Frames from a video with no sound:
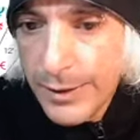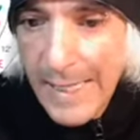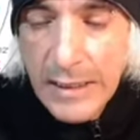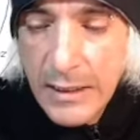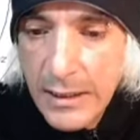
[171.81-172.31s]
her
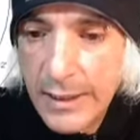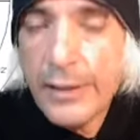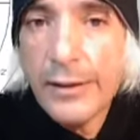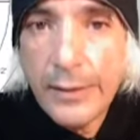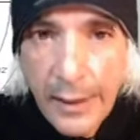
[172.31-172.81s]

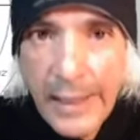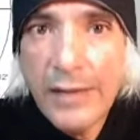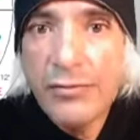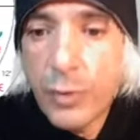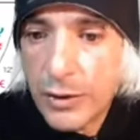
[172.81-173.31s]
destiny, her
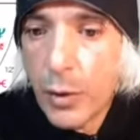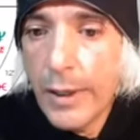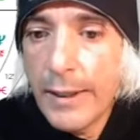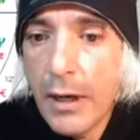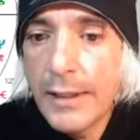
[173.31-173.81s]
life, what's
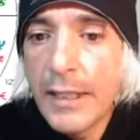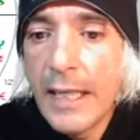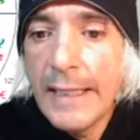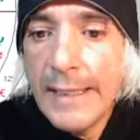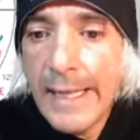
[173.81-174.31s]
going on.
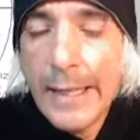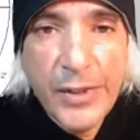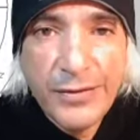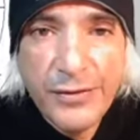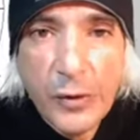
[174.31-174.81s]
It can
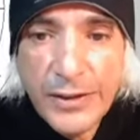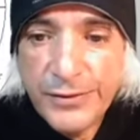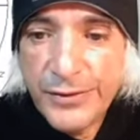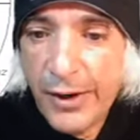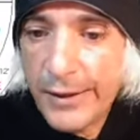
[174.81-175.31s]
be a force
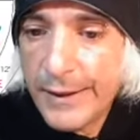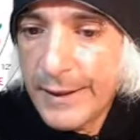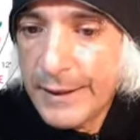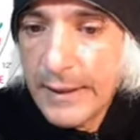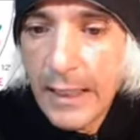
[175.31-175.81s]
of
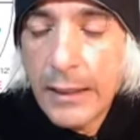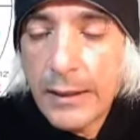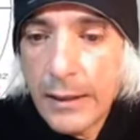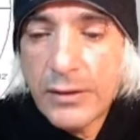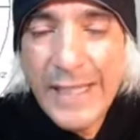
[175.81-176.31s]
darkness,
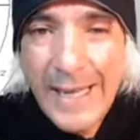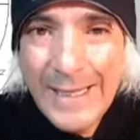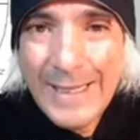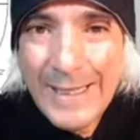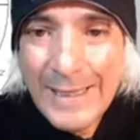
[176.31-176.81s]
you know,
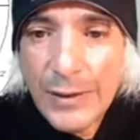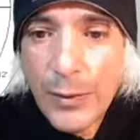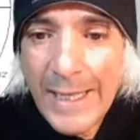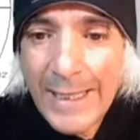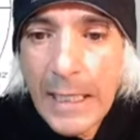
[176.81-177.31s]
taking things
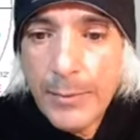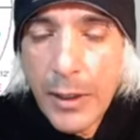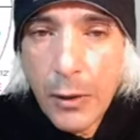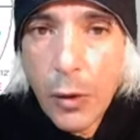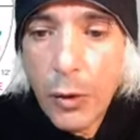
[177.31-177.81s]
away. It can
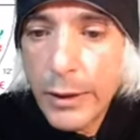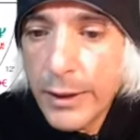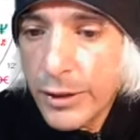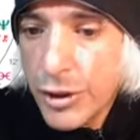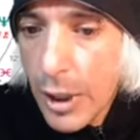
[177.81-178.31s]
be a hole
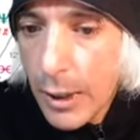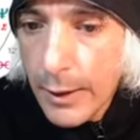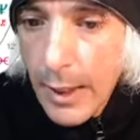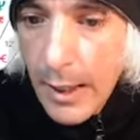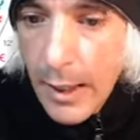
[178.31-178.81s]
in the
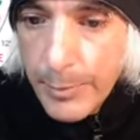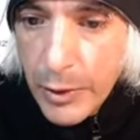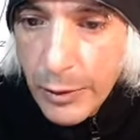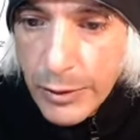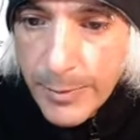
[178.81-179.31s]
chart. And
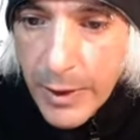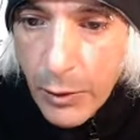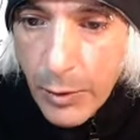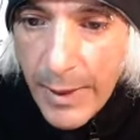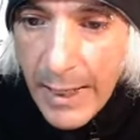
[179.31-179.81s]
Pluto's been
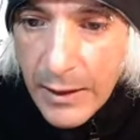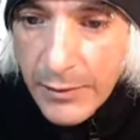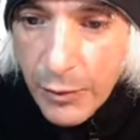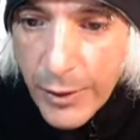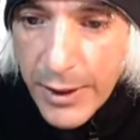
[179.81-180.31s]
going back
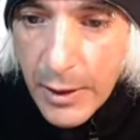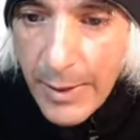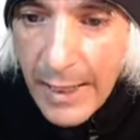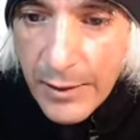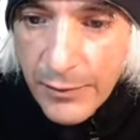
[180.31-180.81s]
and forth here,
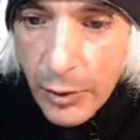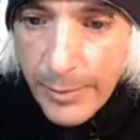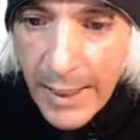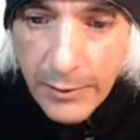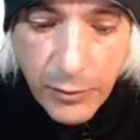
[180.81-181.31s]
back and
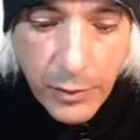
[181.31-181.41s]
forth, back